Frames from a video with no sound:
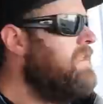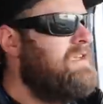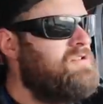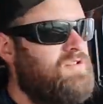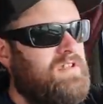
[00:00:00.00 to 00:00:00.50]

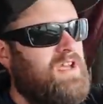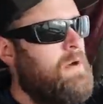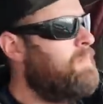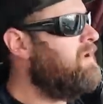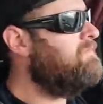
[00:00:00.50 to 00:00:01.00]
They usually
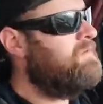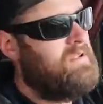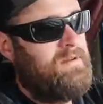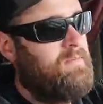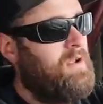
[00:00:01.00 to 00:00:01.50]
dump
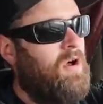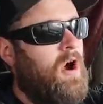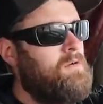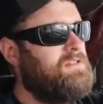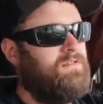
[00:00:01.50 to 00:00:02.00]
in the middle of
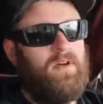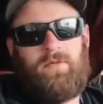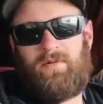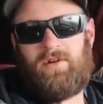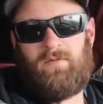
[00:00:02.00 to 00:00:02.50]
harvest, they'll
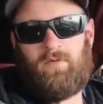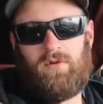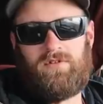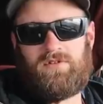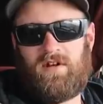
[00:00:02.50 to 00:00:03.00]
dump 300 or
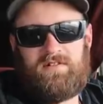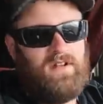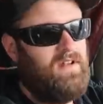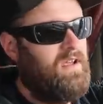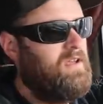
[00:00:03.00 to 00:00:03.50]
400 trucks in
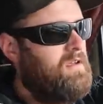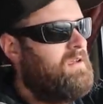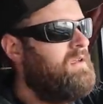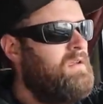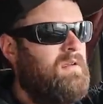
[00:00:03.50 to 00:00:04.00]
a day.
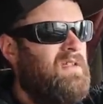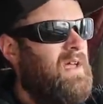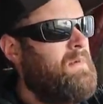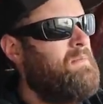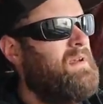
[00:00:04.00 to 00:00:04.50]
I
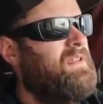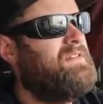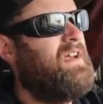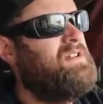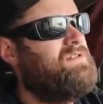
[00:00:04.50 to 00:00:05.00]
might be
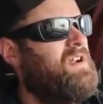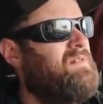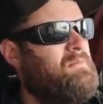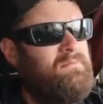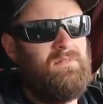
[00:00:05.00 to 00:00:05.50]
exaggerating.
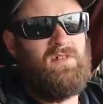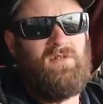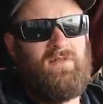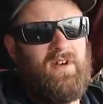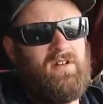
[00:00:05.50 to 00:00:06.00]
200 or
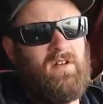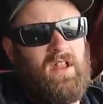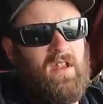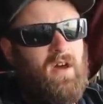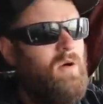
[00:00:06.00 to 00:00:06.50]
300, I
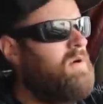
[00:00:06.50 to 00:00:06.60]
know.